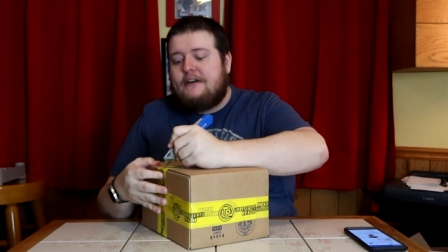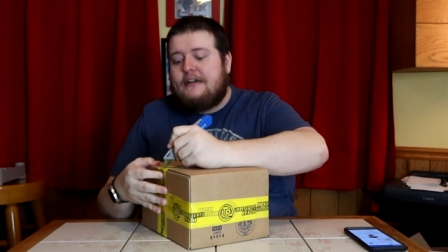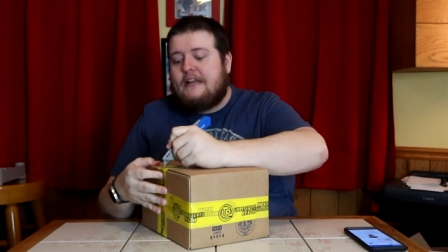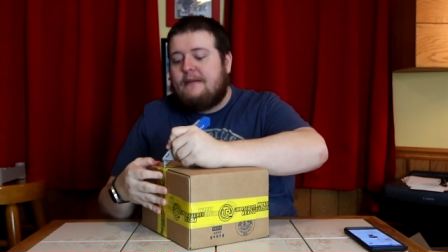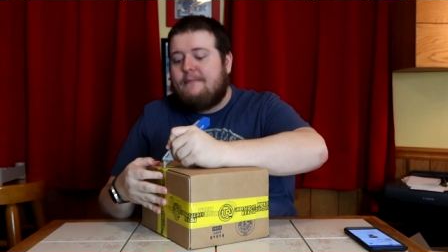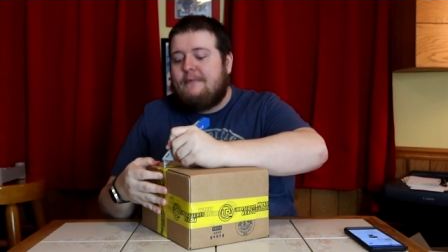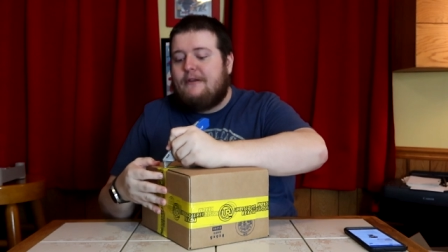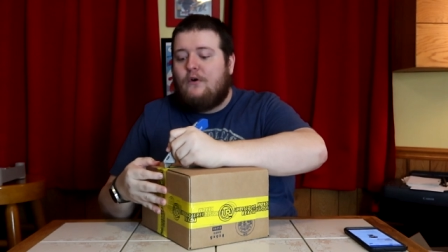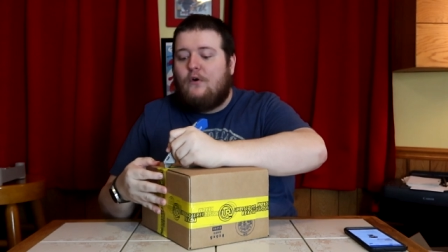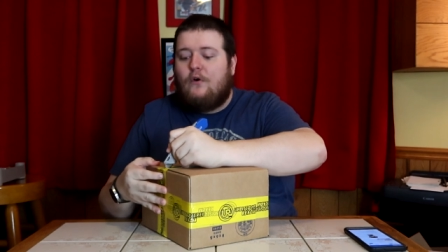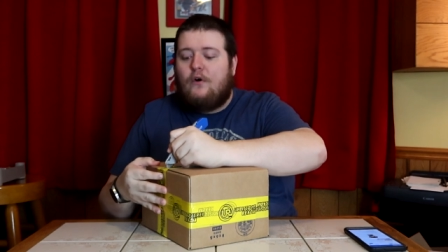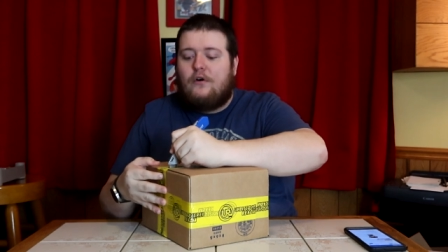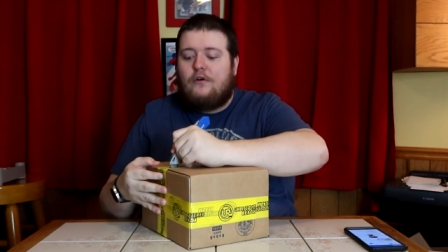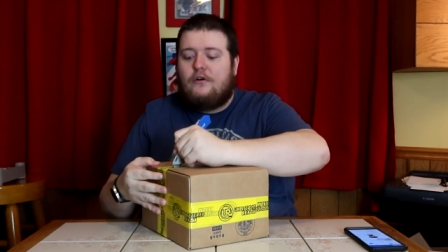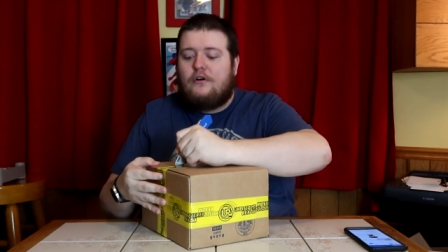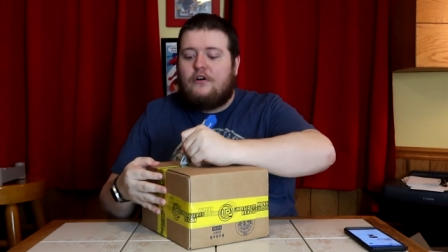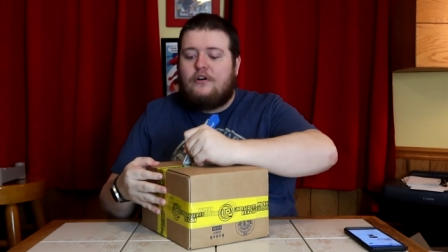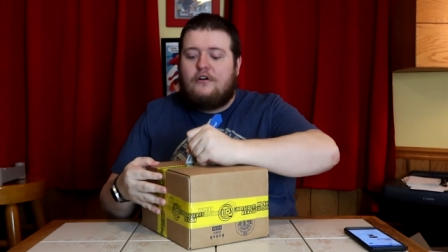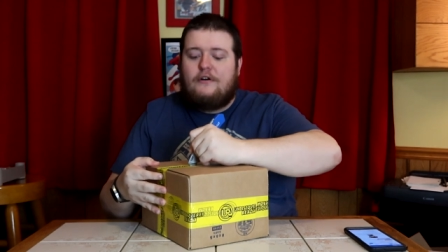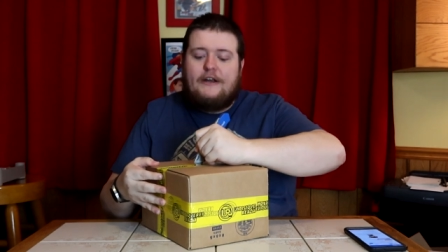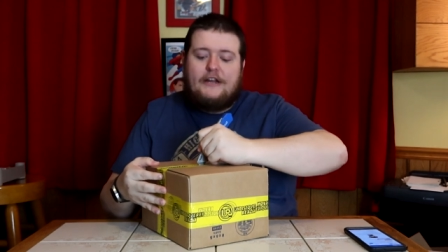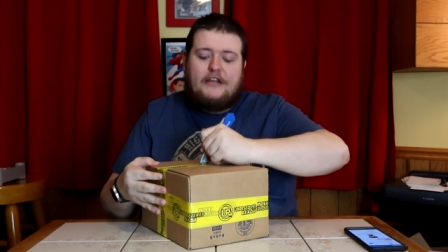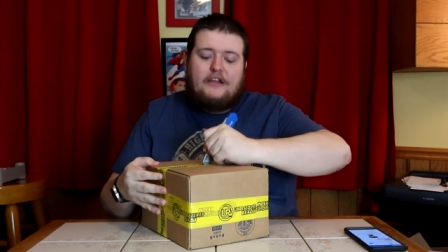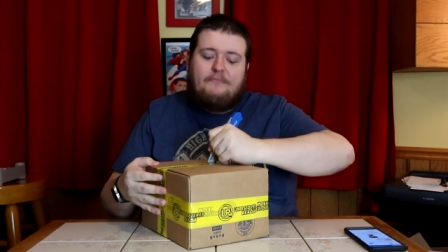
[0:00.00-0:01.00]
It could be
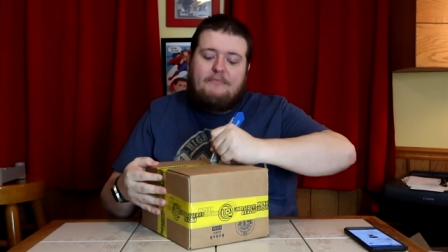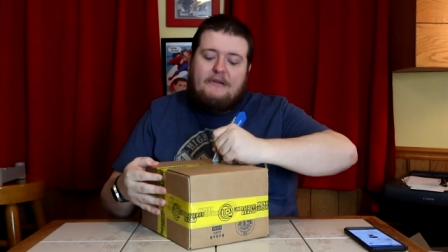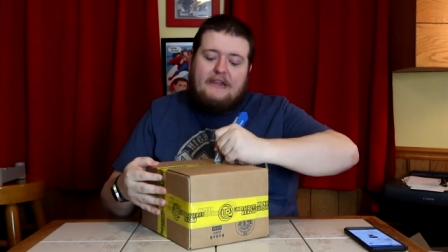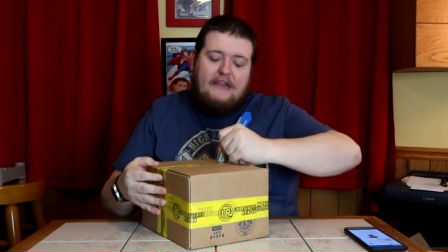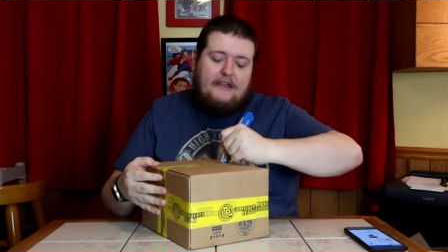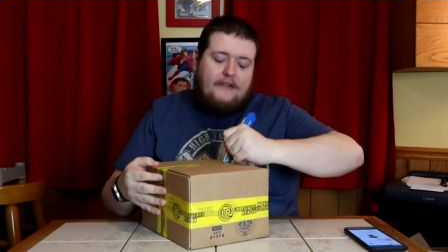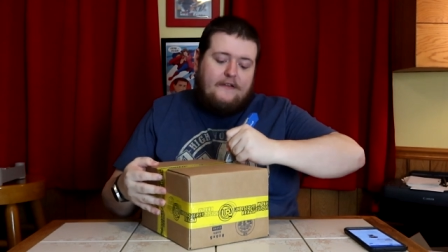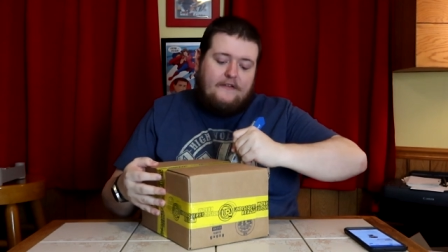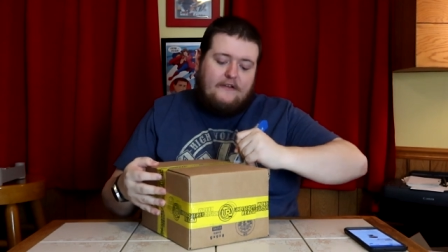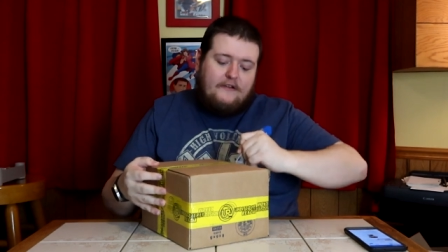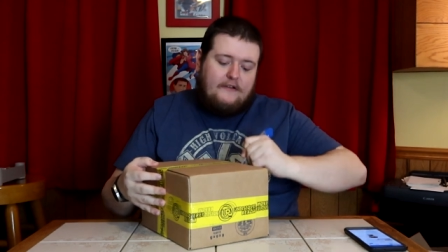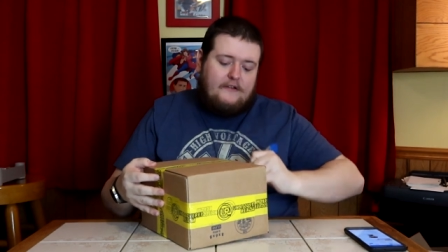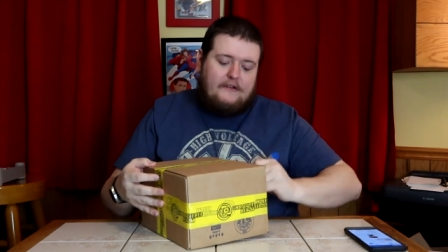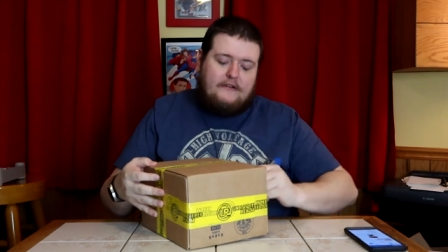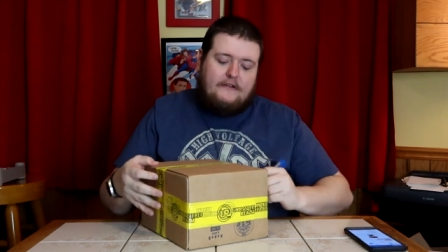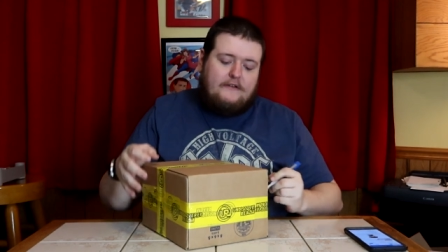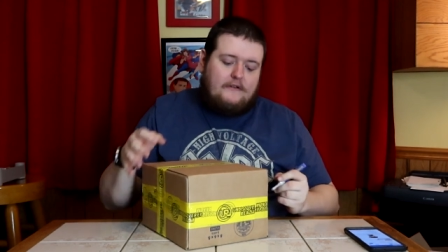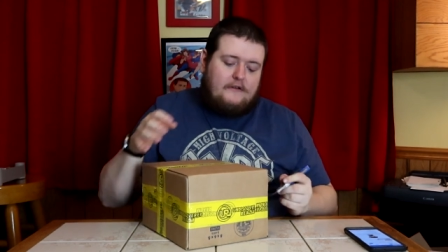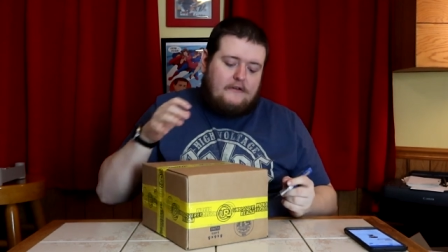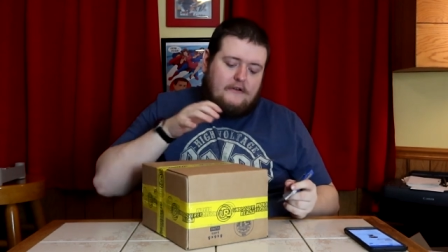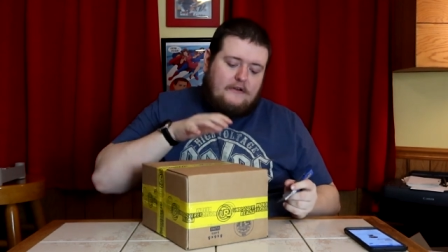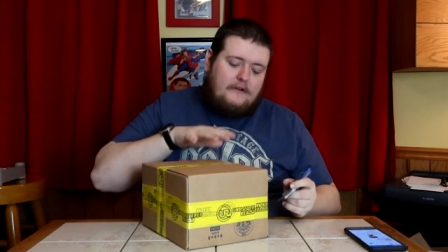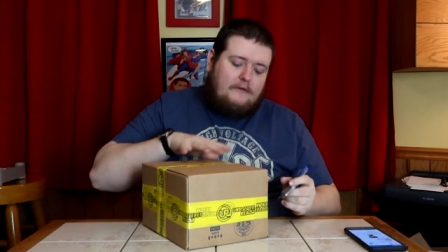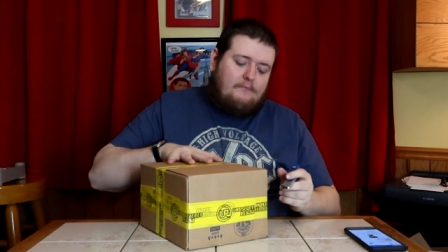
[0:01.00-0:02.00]
horror. It could be
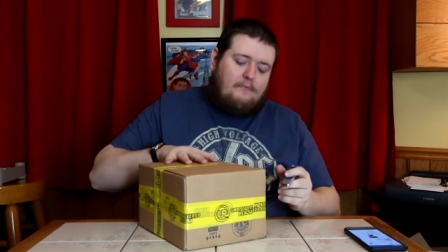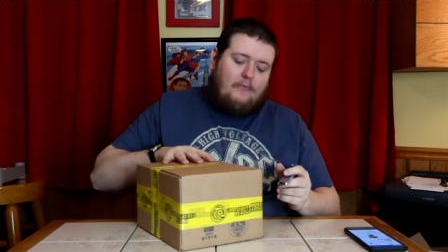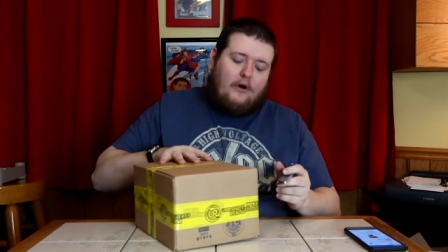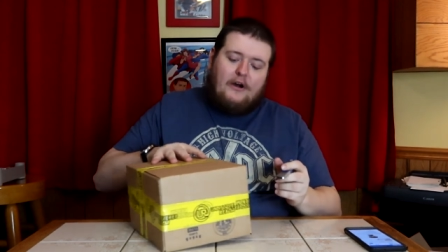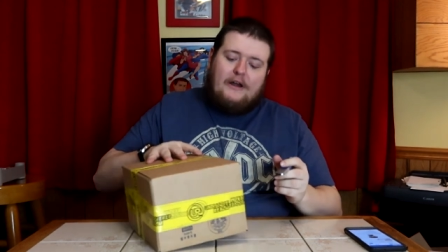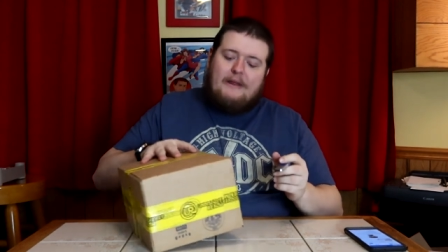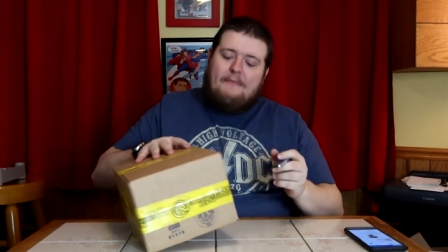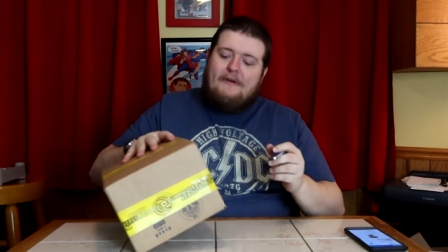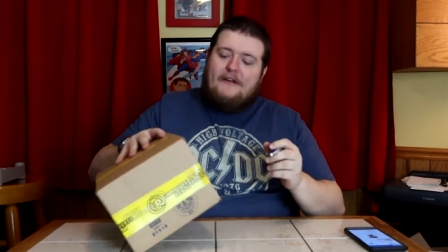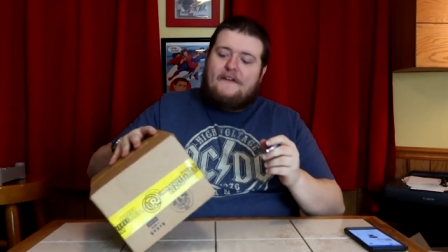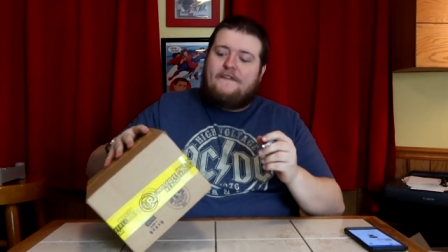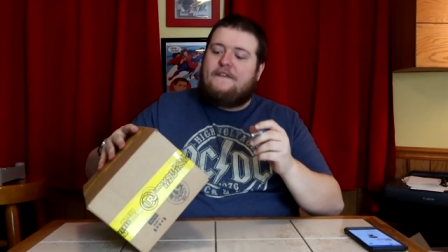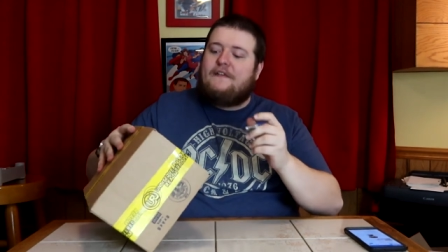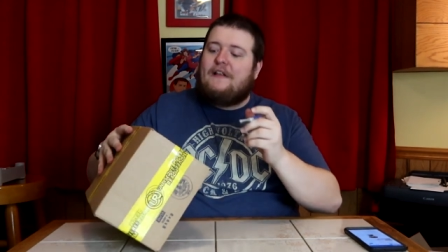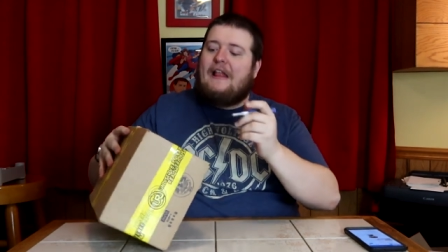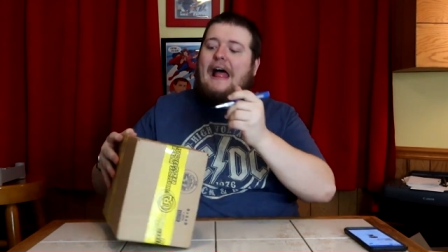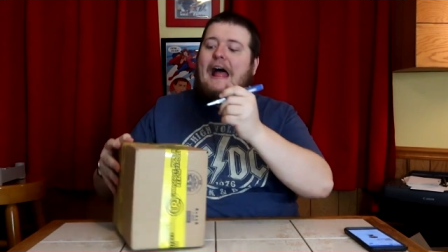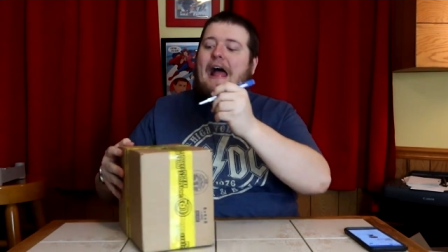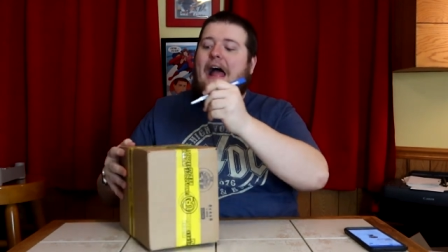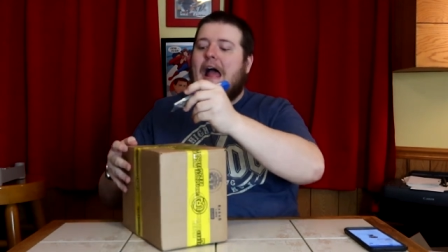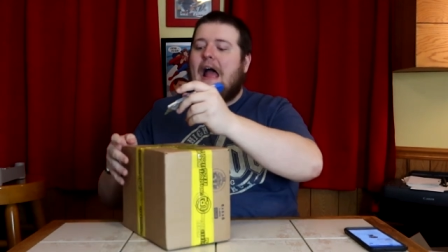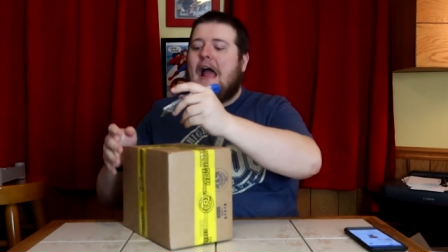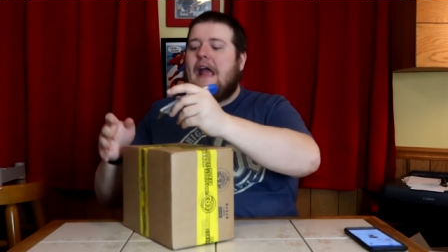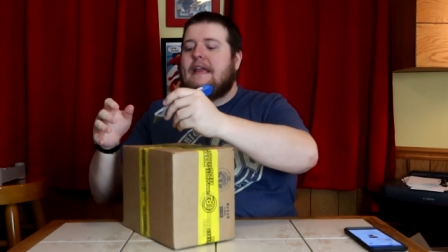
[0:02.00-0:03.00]
Marty
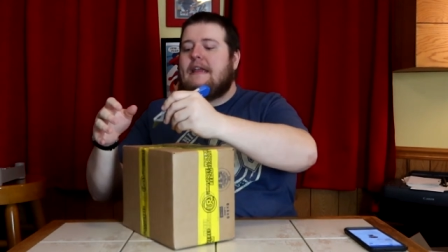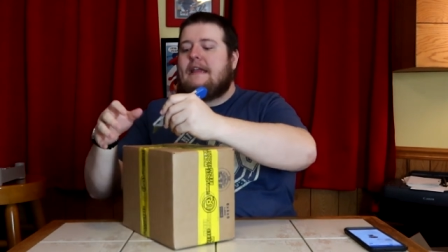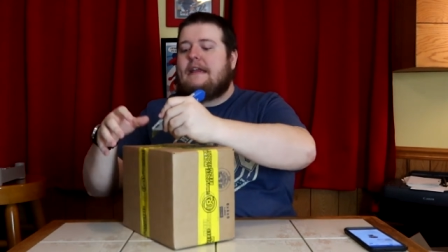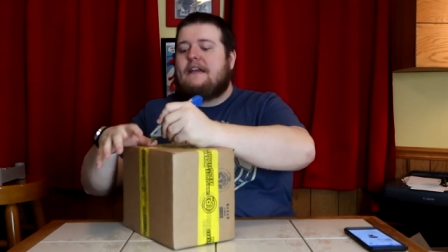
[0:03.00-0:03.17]
McFly.